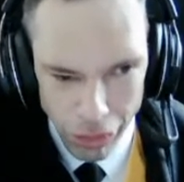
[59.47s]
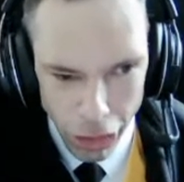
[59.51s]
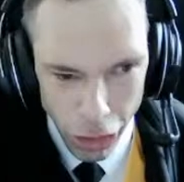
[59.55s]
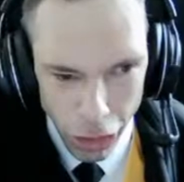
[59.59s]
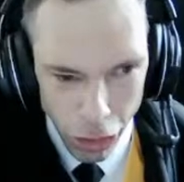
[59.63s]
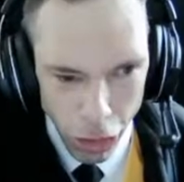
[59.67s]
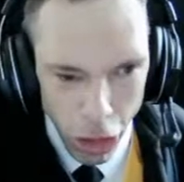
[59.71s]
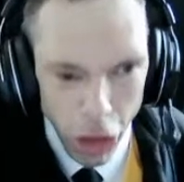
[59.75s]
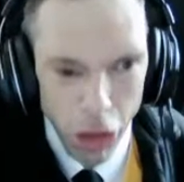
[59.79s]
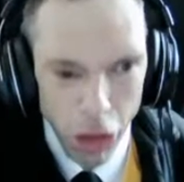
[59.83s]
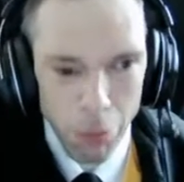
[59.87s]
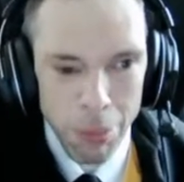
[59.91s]

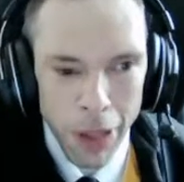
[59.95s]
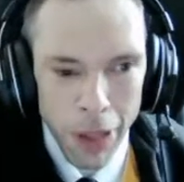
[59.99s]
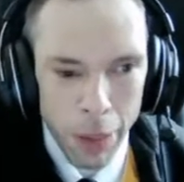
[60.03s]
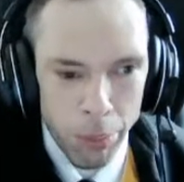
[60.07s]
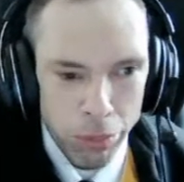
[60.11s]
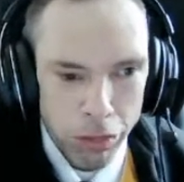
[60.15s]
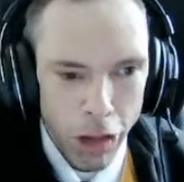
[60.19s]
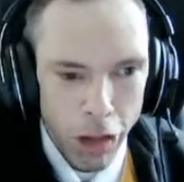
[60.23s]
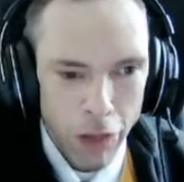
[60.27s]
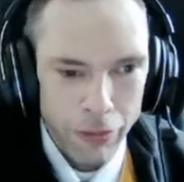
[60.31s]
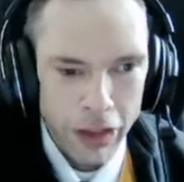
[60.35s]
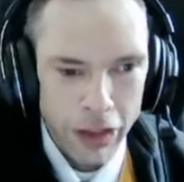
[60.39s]
a lot of my
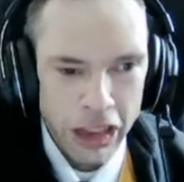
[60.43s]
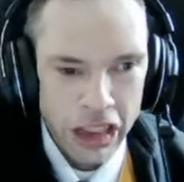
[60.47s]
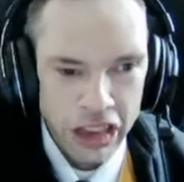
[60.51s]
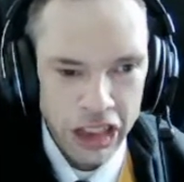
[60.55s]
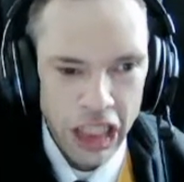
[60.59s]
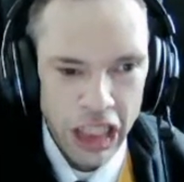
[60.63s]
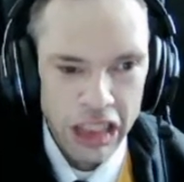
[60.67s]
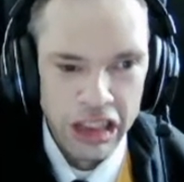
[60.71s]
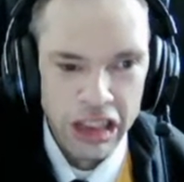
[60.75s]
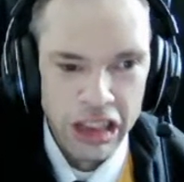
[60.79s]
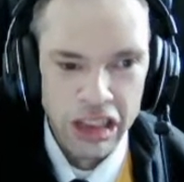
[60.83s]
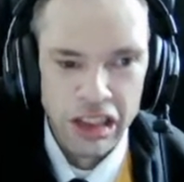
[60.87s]
private
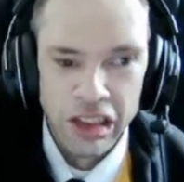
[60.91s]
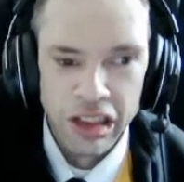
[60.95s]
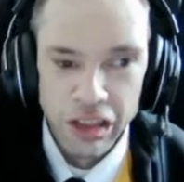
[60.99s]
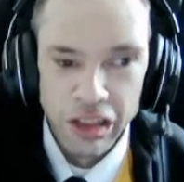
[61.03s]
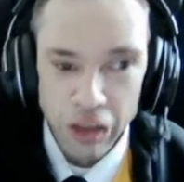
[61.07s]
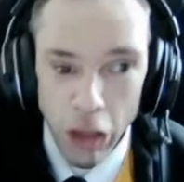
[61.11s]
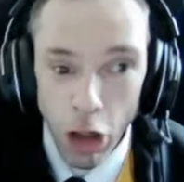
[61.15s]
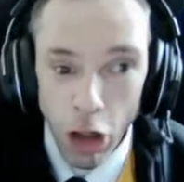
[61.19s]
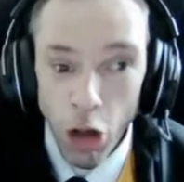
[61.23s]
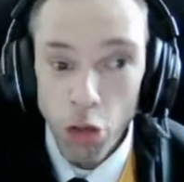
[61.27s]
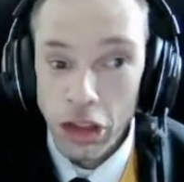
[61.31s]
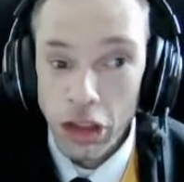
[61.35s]
connections
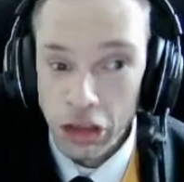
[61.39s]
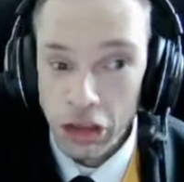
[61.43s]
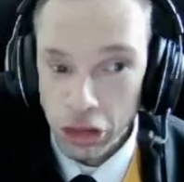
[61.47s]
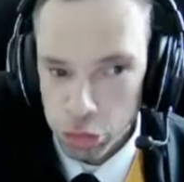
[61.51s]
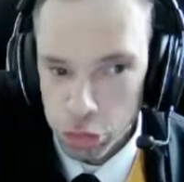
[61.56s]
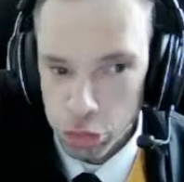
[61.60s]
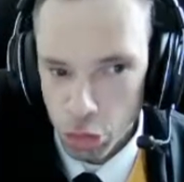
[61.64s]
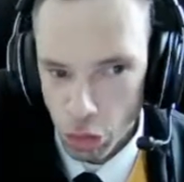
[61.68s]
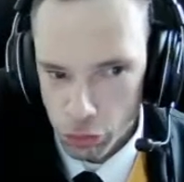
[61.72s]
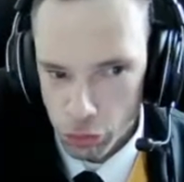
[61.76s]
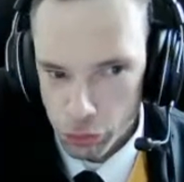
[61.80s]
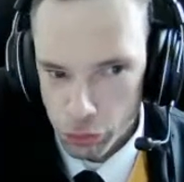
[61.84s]
know the
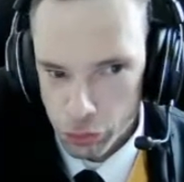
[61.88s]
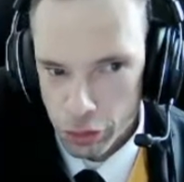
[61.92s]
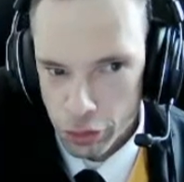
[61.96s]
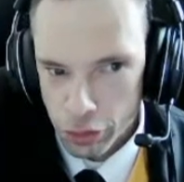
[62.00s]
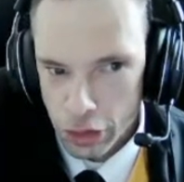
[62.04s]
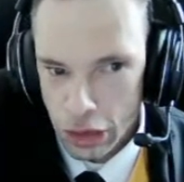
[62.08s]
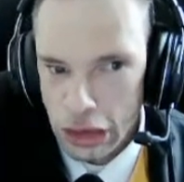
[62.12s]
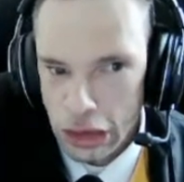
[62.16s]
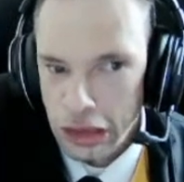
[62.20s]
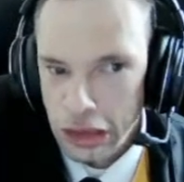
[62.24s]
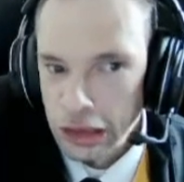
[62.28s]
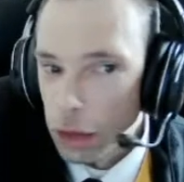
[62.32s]
truth.
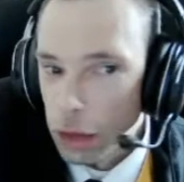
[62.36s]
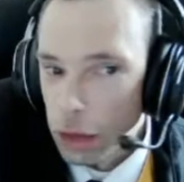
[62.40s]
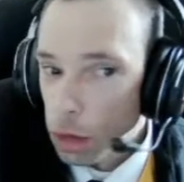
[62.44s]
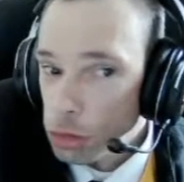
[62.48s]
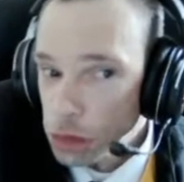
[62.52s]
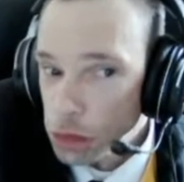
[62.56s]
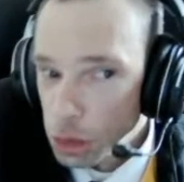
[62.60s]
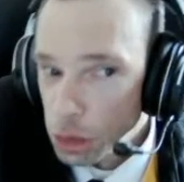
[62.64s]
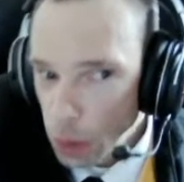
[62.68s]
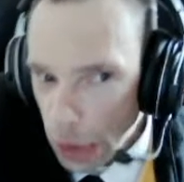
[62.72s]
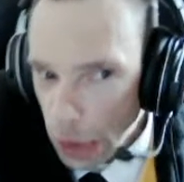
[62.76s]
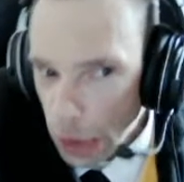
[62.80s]

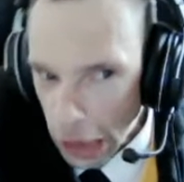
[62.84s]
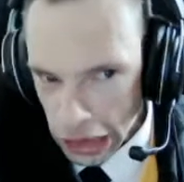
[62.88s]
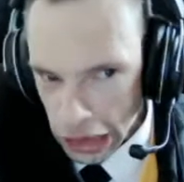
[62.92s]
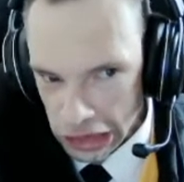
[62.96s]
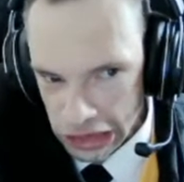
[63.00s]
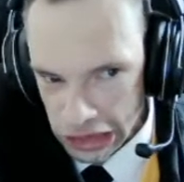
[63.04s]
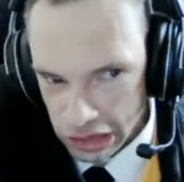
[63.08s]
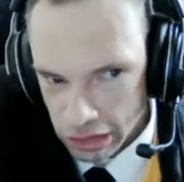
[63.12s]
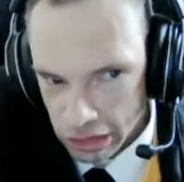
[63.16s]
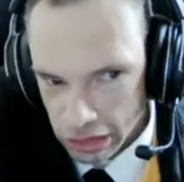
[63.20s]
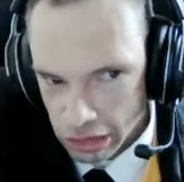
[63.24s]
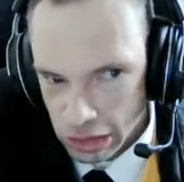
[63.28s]
So do
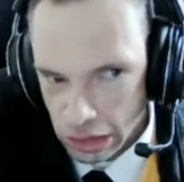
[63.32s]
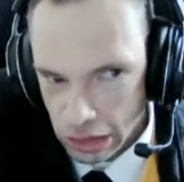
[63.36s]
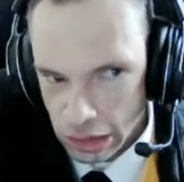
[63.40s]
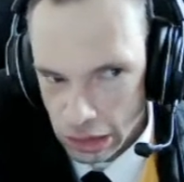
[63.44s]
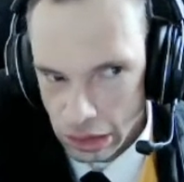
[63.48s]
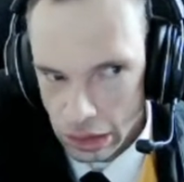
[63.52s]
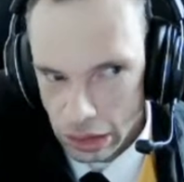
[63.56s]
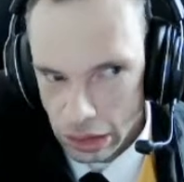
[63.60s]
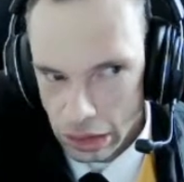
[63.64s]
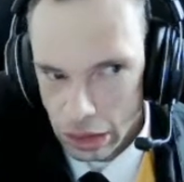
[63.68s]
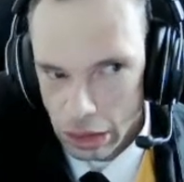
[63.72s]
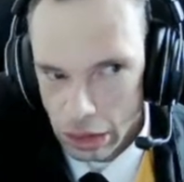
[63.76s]
I.
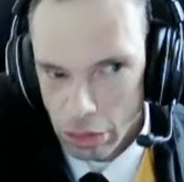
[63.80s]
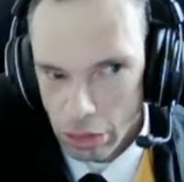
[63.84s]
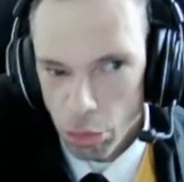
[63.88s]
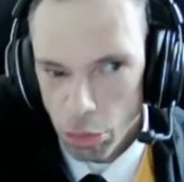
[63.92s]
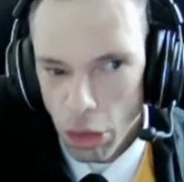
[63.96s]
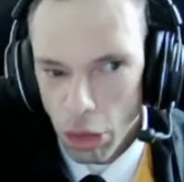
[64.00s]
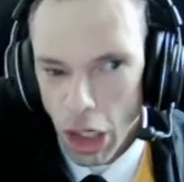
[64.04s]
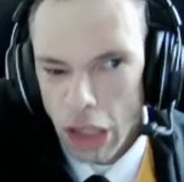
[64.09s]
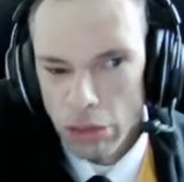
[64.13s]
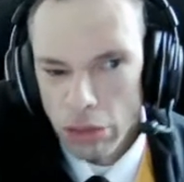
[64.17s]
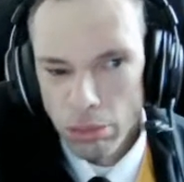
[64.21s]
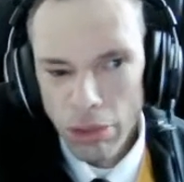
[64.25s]

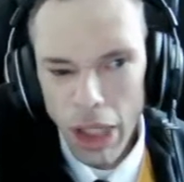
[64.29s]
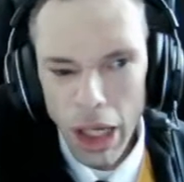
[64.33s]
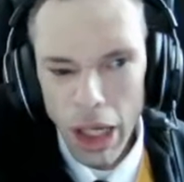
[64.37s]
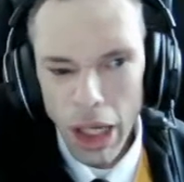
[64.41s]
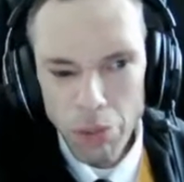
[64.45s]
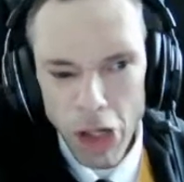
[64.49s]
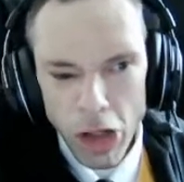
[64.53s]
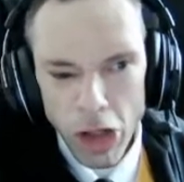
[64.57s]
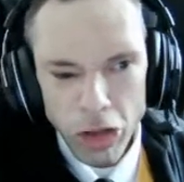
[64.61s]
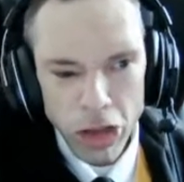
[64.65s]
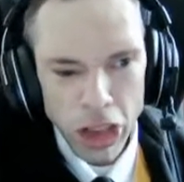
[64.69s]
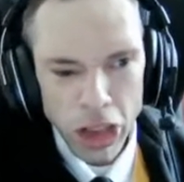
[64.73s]
Right?
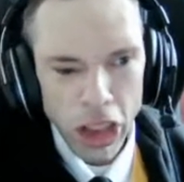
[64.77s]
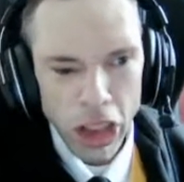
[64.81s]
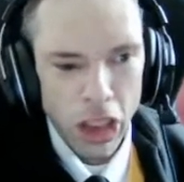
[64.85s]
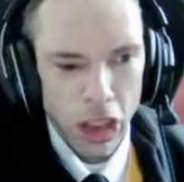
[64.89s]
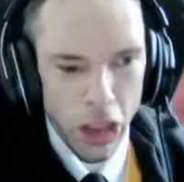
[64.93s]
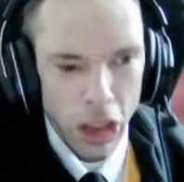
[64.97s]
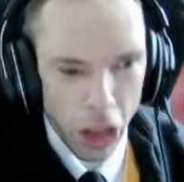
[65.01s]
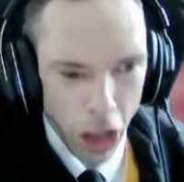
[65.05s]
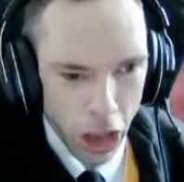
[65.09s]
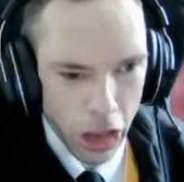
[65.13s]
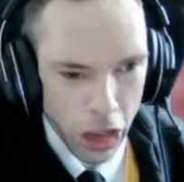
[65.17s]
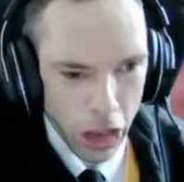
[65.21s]
I'm not
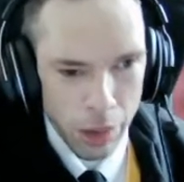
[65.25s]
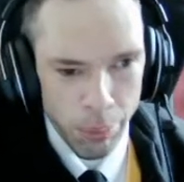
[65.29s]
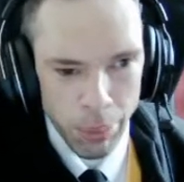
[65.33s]
going to lie